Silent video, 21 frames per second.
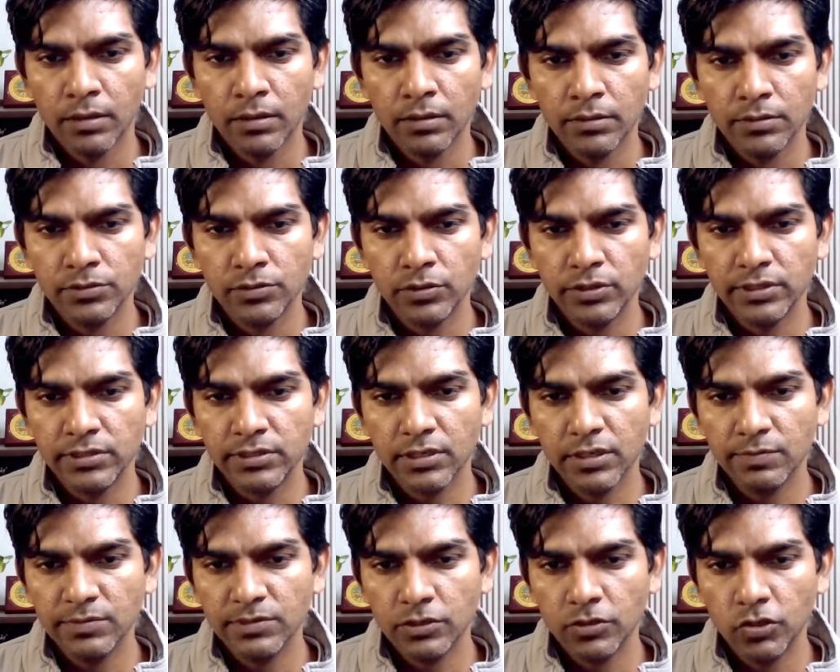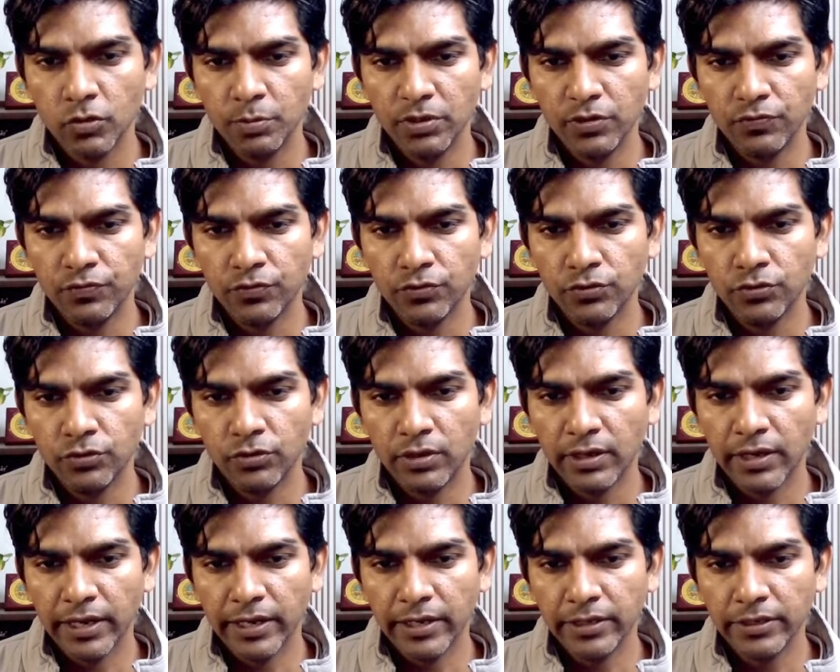So this comes out to be
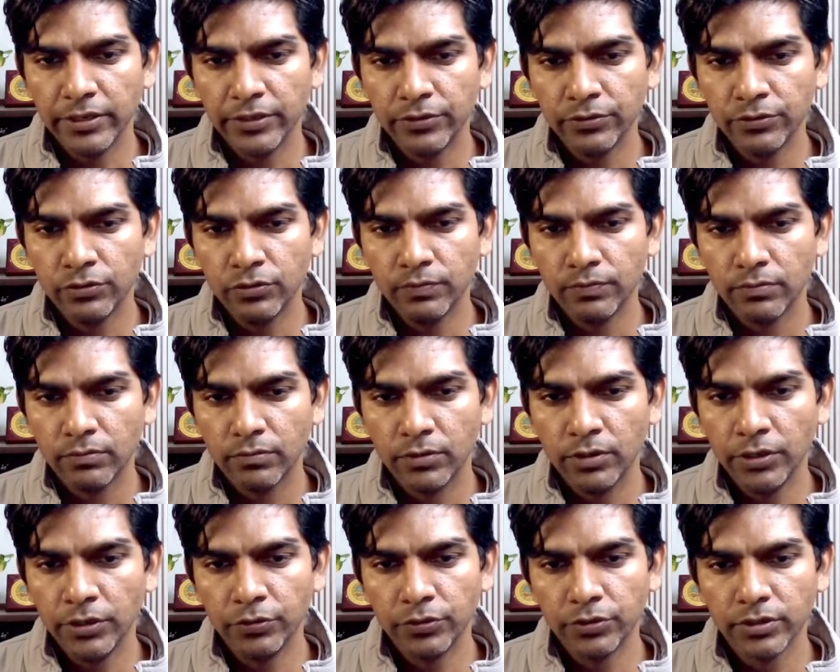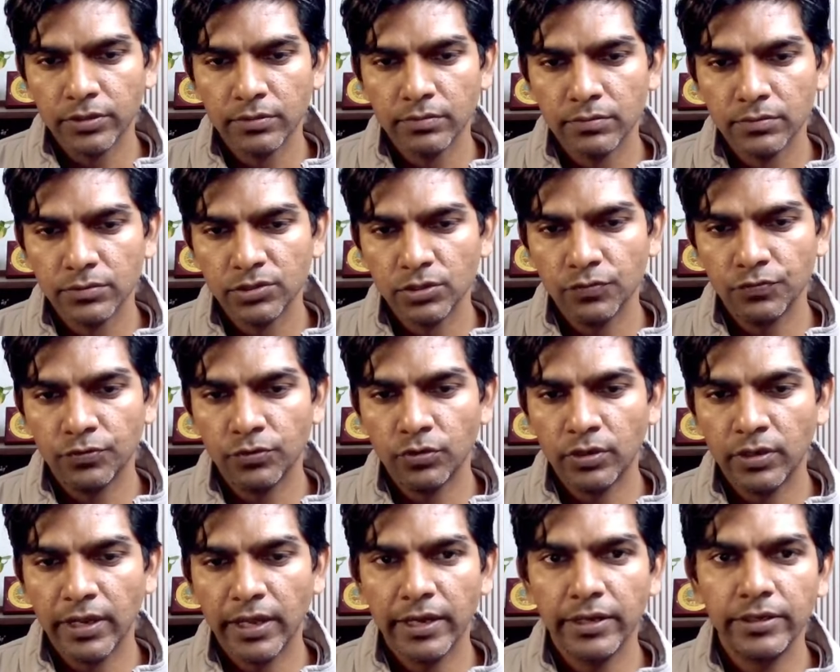492 Newton. So
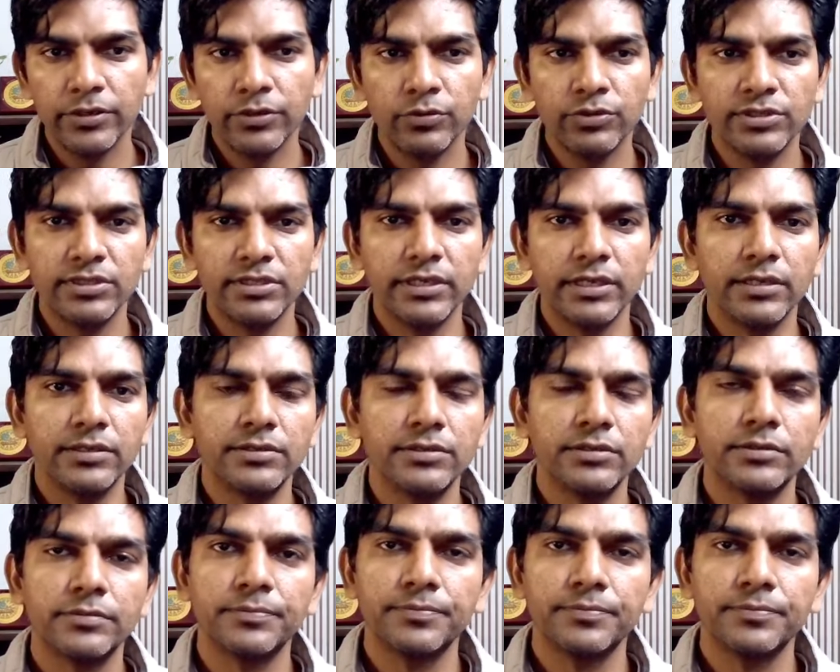492 is the answer.